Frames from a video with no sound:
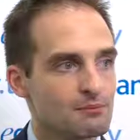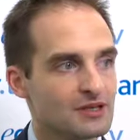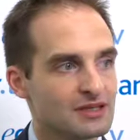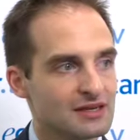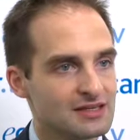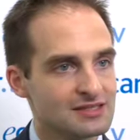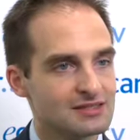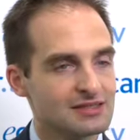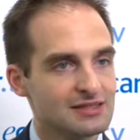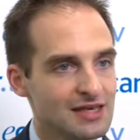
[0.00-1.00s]
but there
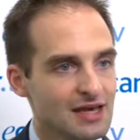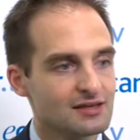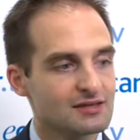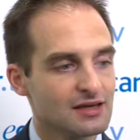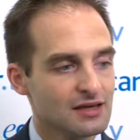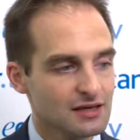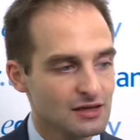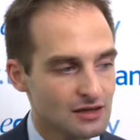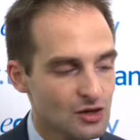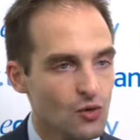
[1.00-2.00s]
is yet
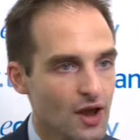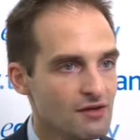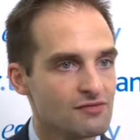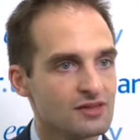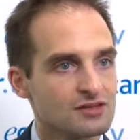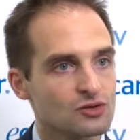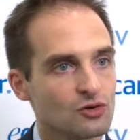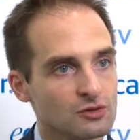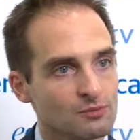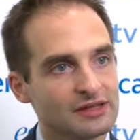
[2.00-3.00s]
no evidence
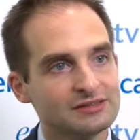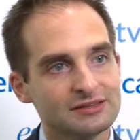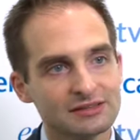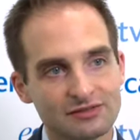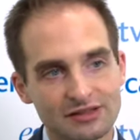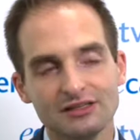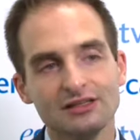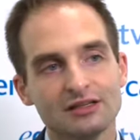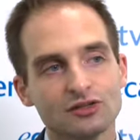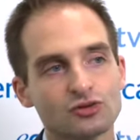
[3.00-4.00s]
on the basis of
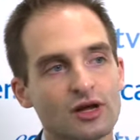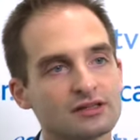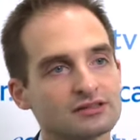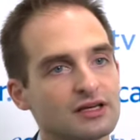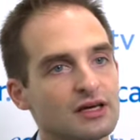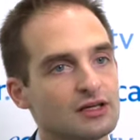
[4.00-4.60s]
clinical trials,